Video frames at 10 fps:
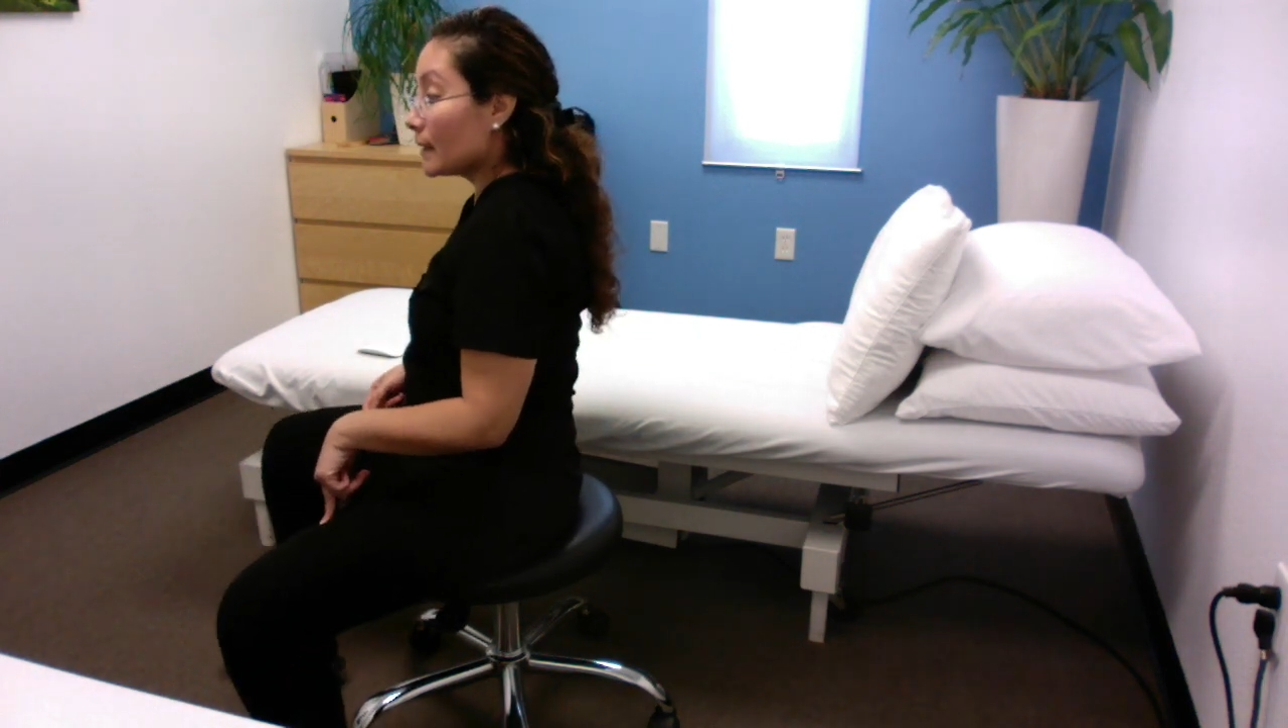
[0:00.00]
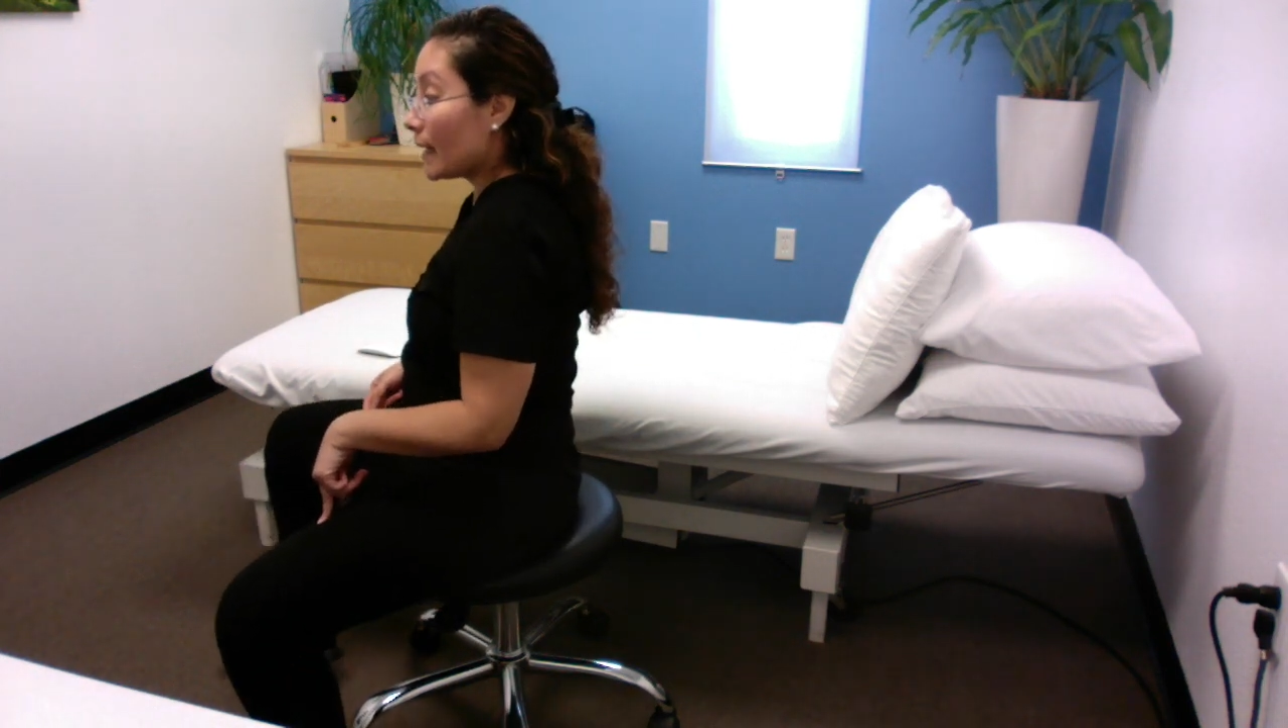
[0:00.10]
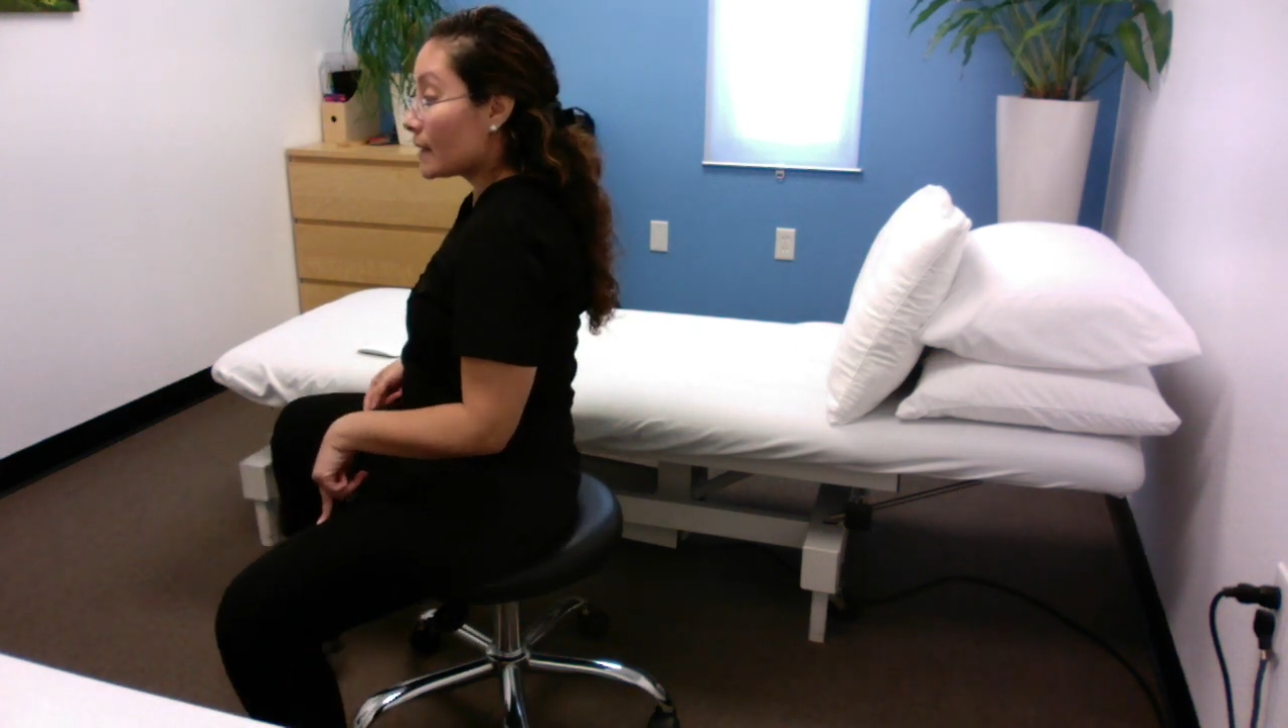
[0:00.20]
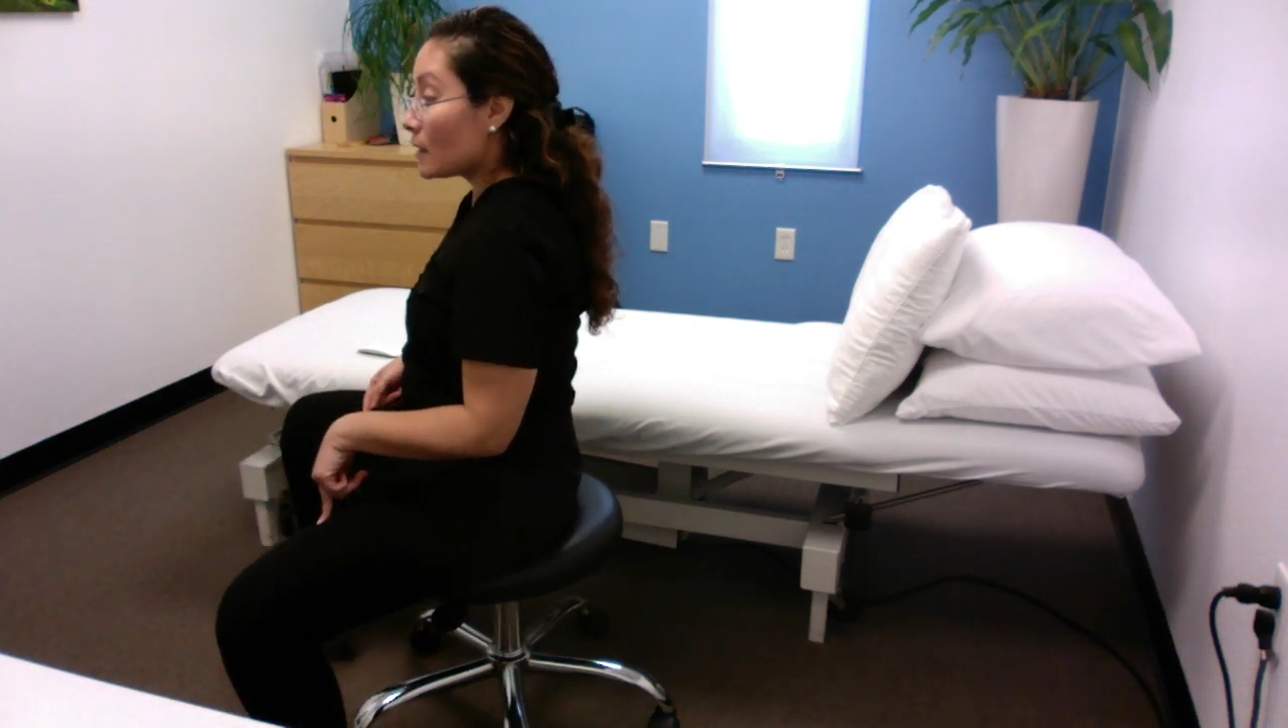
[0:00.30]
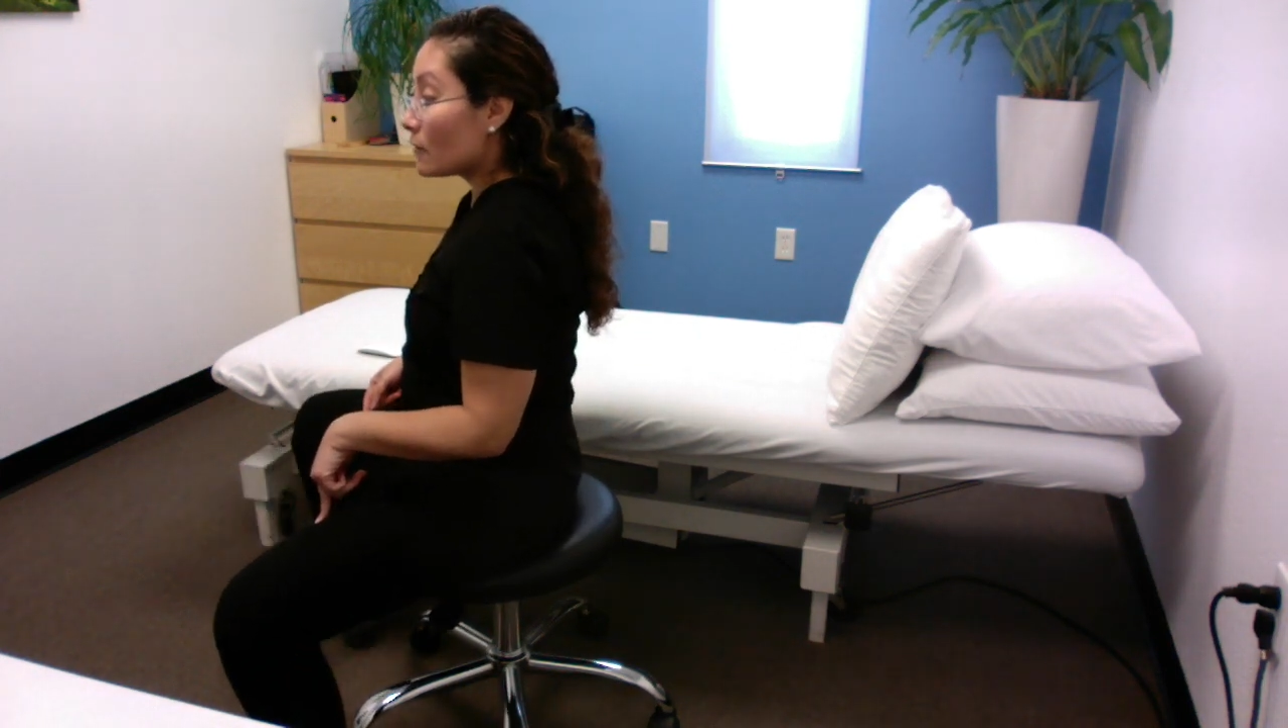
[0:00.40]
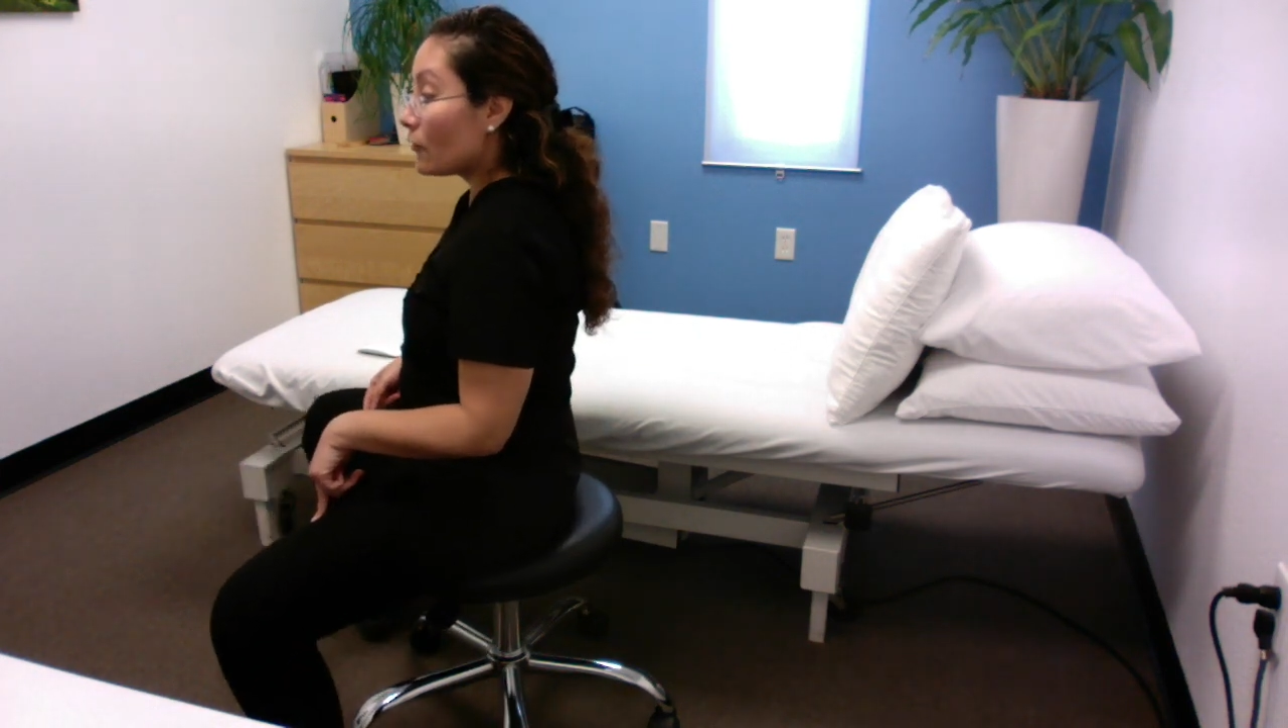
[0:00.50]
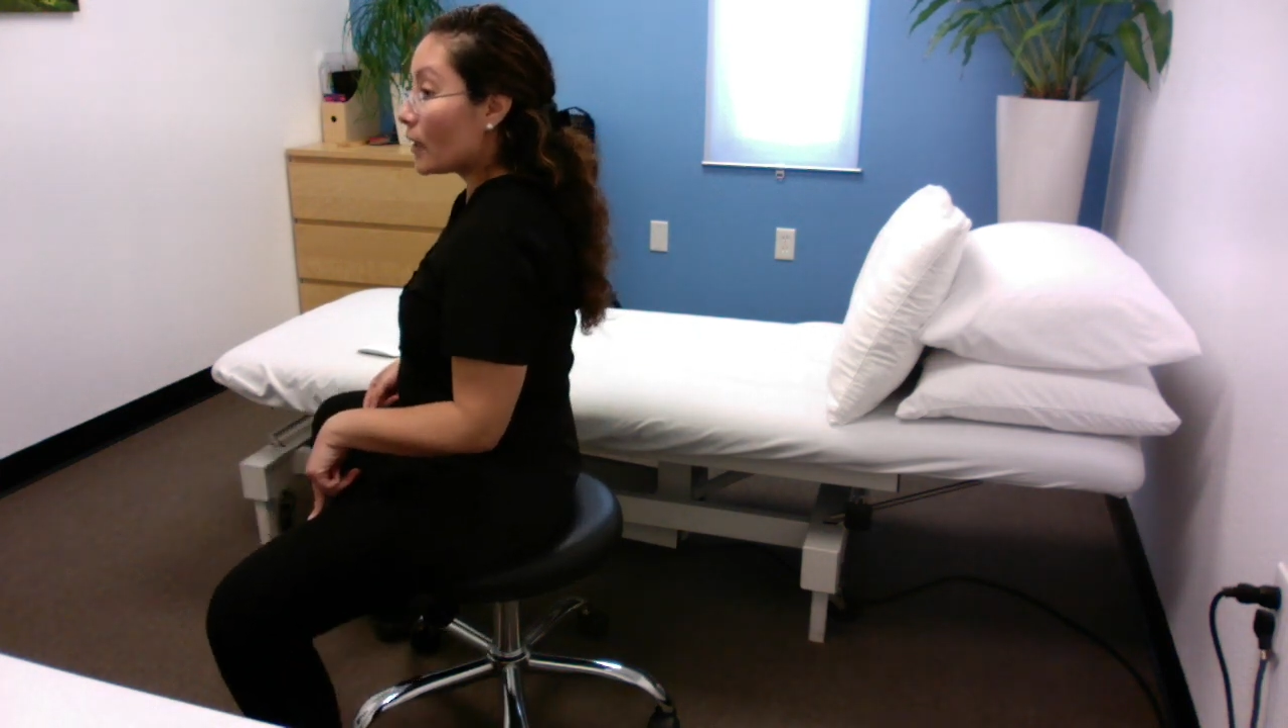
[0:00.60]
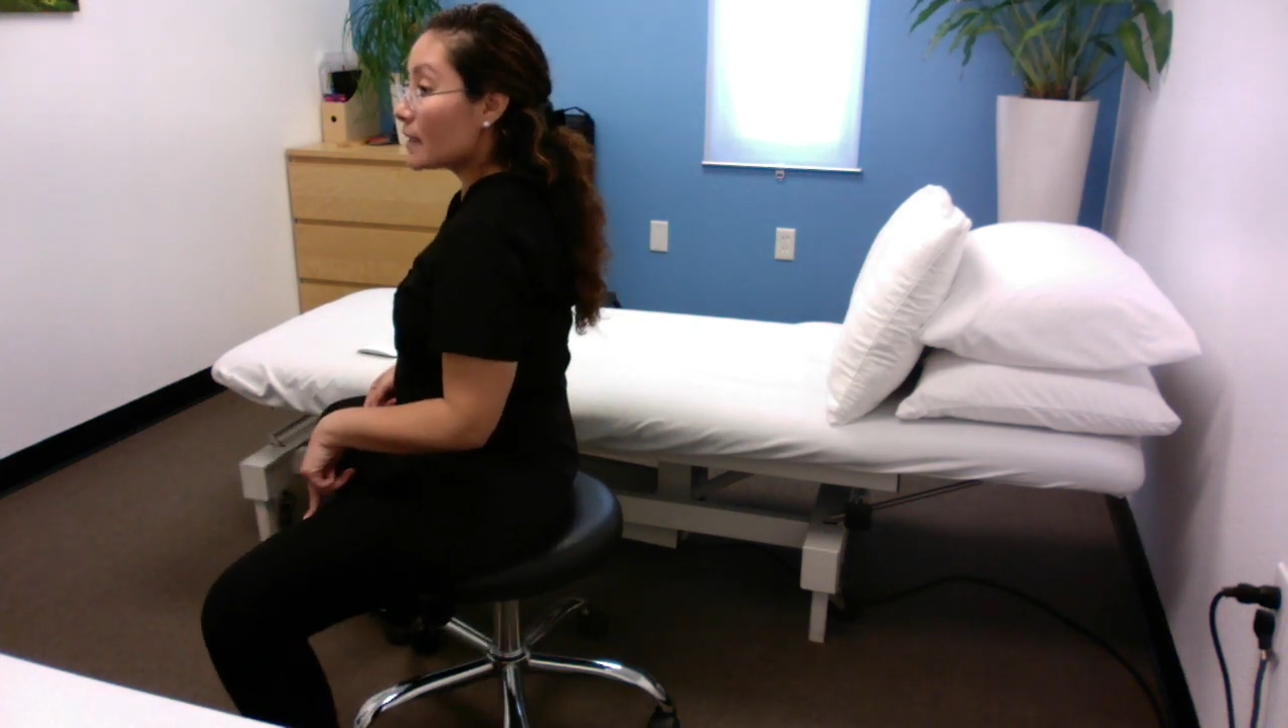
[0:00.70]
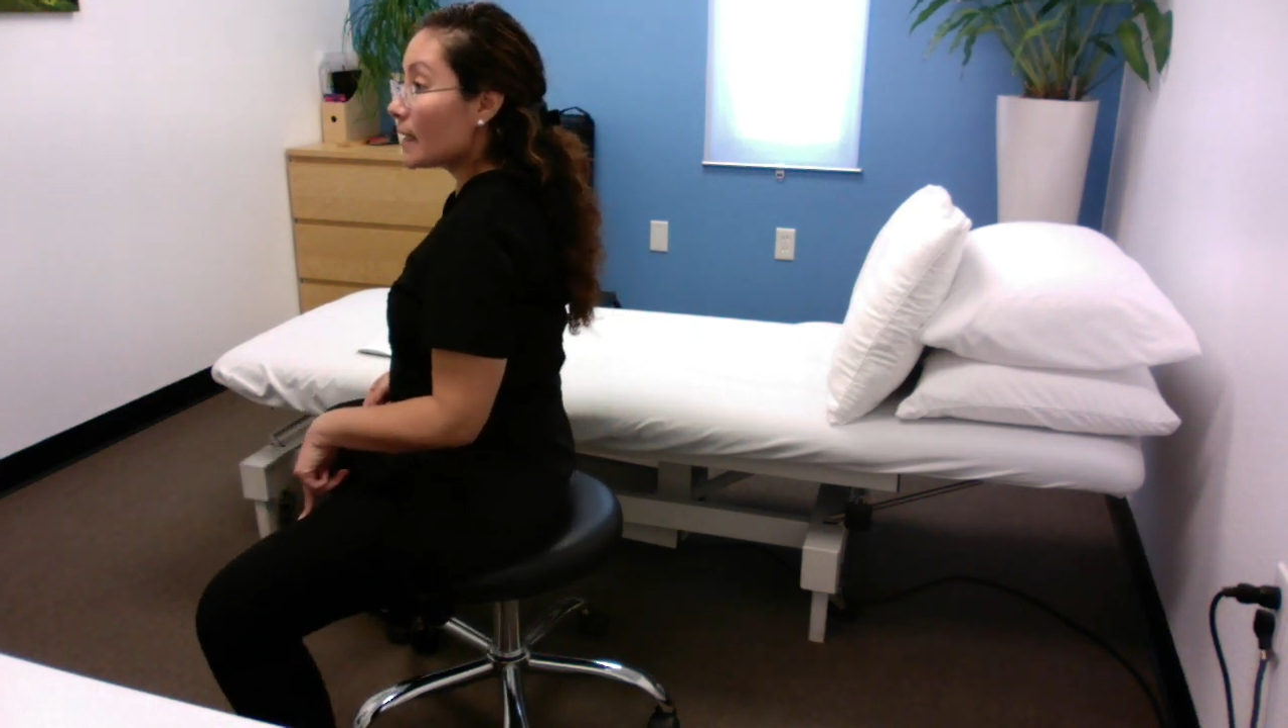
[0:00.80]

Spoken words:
legs as far as